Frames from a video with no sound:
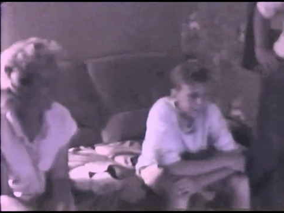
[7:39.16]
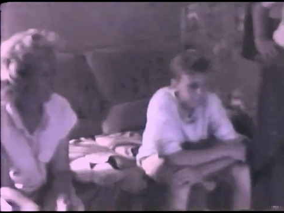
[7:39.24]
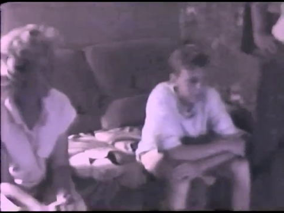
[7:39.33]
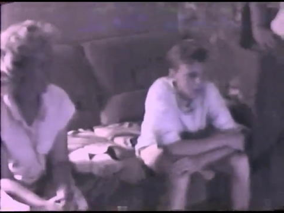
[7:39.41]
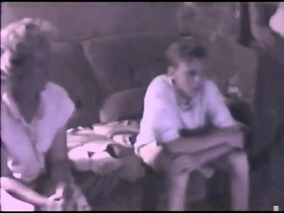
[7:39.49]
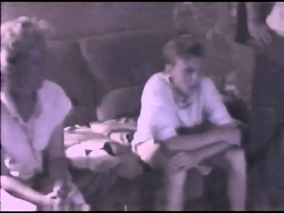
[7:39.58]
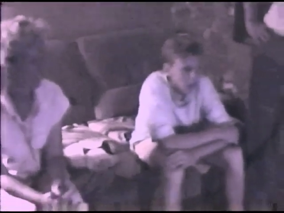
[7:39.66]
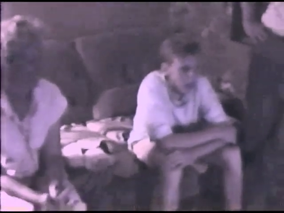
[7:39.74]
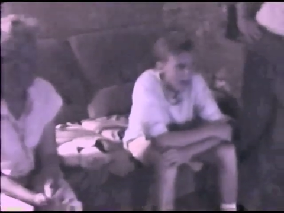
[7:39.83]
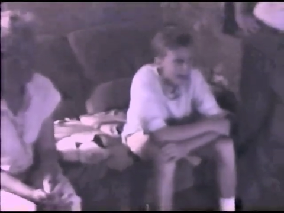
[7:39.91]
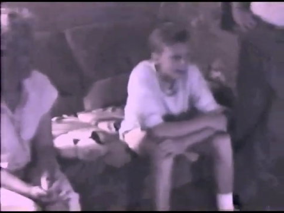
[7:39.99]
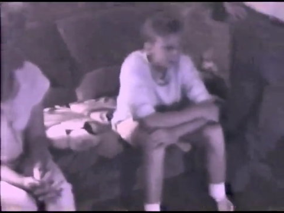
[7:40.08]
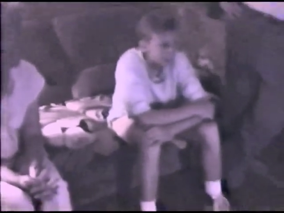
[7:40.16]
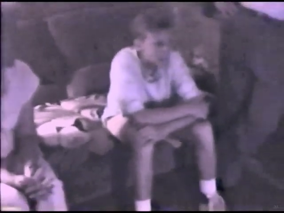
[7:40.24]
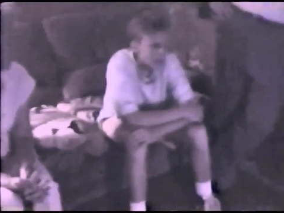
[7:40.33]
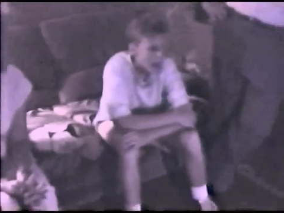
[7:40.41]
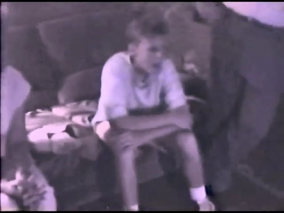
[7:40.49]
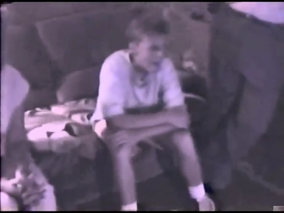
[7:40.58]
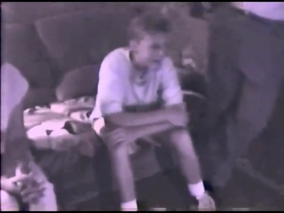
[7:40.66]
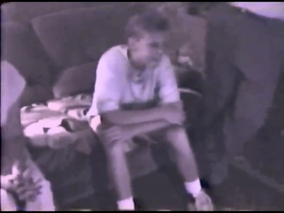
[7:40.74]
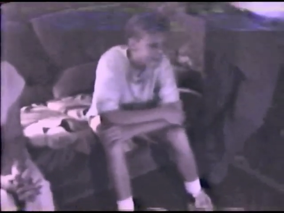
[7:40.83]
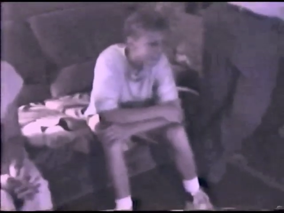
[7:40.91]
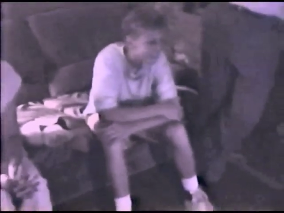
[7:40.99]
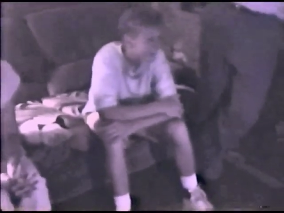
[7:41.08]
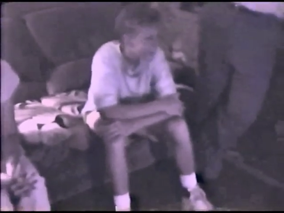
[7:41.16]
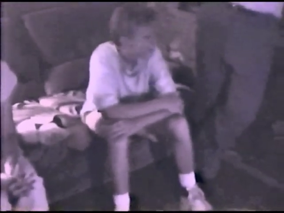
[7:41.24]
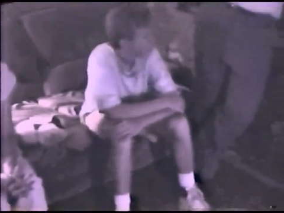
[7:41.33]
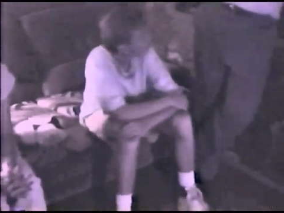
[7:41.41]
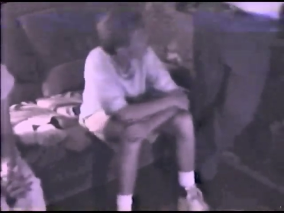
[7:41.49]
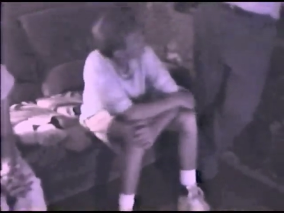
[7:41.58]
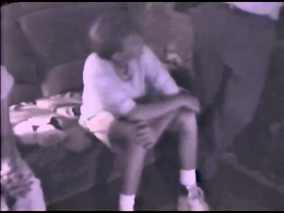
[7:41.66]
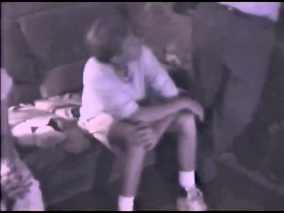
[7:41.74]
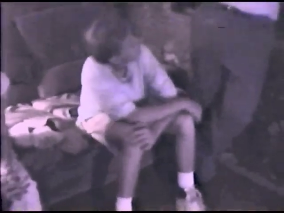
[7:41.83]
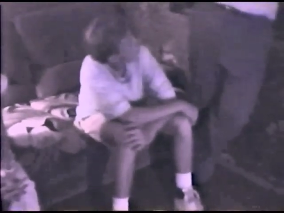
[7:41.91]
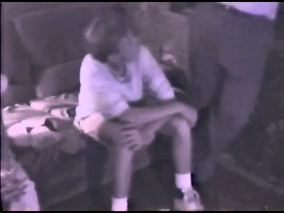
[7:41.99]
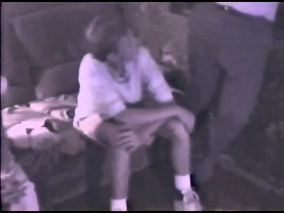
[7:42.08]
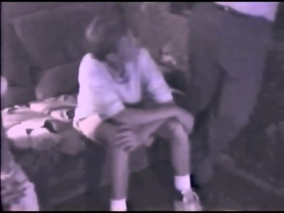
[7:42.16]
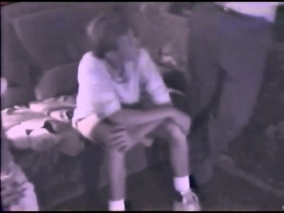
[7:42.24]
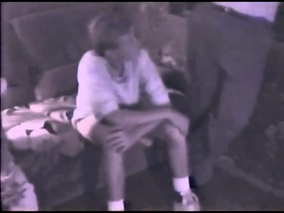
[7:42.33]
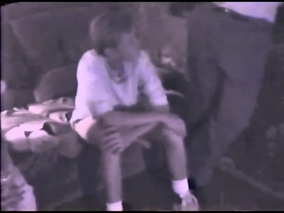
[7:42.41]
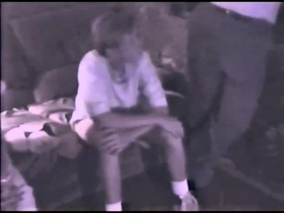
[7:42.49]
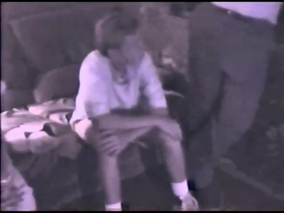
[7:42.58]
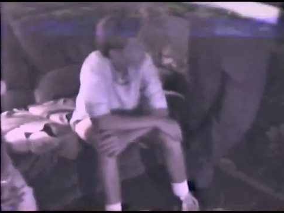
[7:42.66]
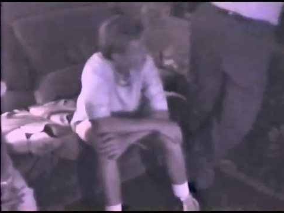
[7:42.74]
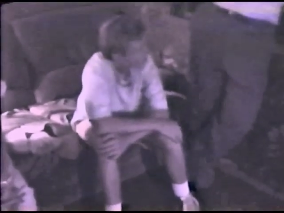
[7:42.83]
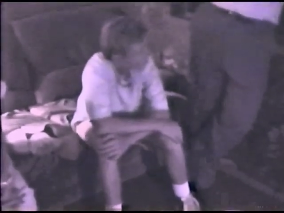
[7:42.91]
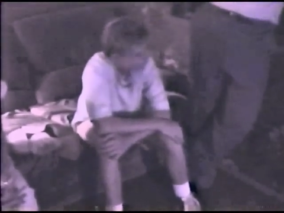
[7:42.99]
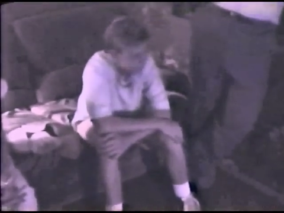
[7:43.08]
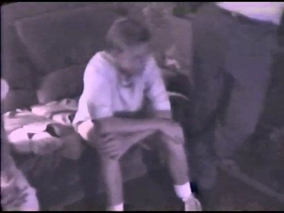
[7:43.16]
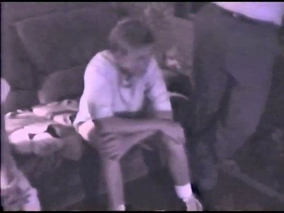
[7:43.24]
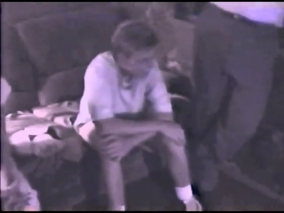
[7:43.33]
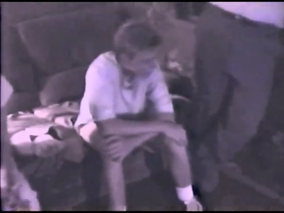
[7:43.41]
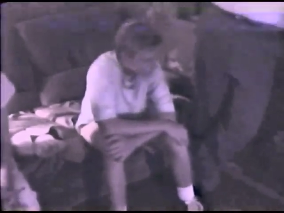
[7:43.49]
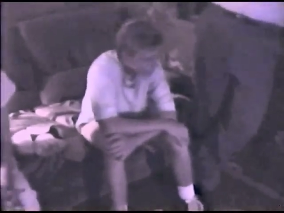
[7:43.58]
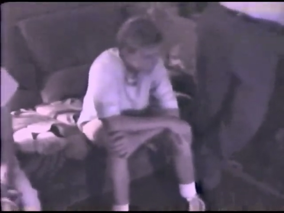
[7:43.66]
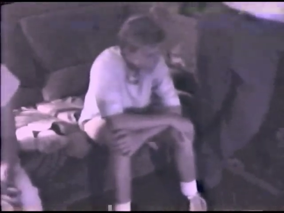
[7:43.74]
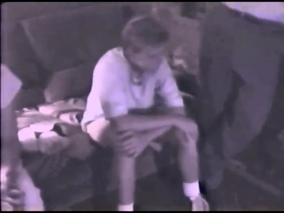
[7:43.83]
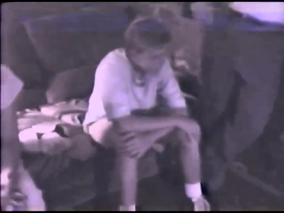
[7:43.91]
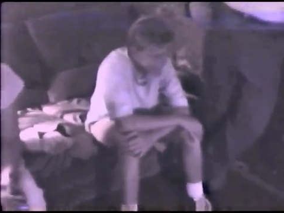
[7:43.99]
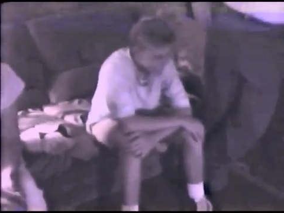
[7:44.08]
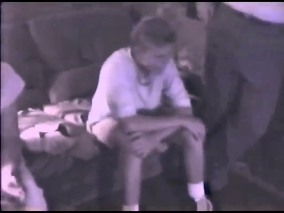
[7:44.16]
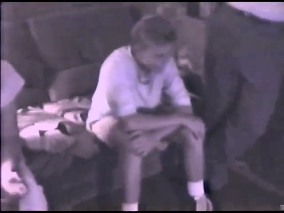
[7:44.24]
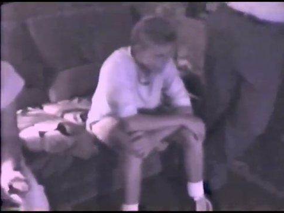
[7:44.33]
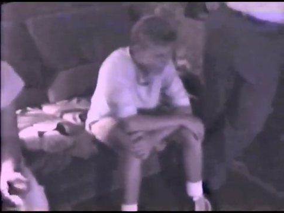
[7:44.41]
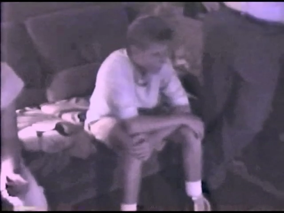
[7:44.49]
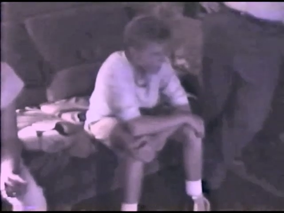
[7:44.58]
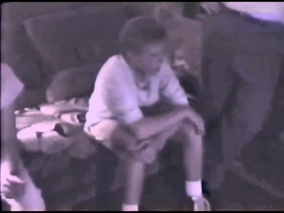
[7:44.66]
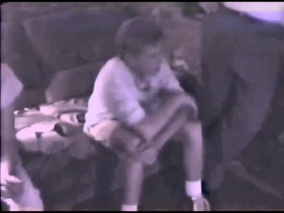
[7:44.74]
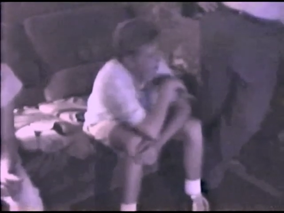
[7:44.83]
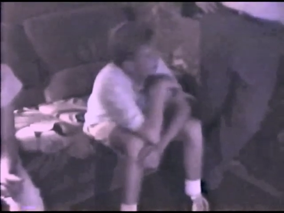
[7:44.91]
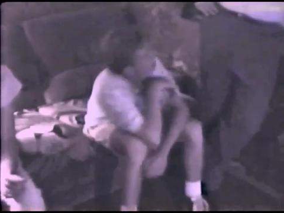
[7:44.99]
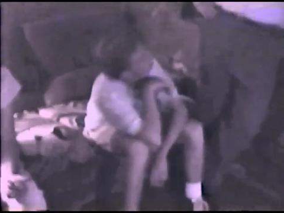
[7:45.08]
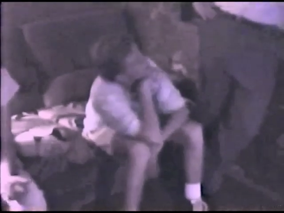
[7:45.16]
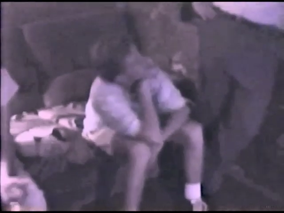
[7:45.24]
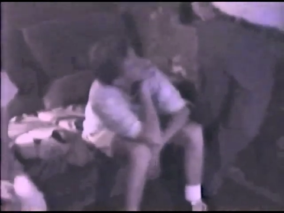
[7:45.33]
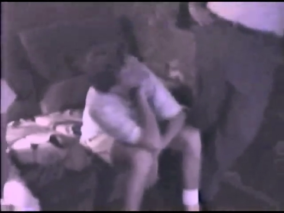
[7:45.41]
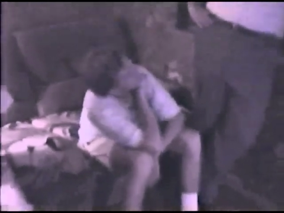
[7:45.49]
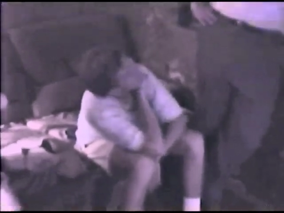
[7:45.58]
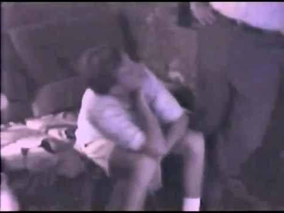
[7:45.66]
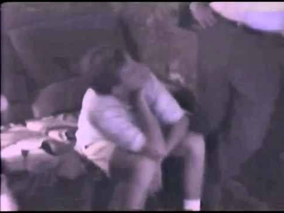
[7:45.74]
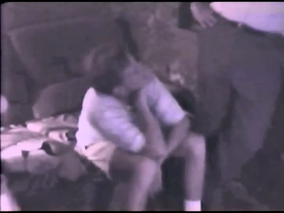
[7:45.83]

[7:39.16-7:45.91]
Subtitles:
No face is visible, so there are no lips to read.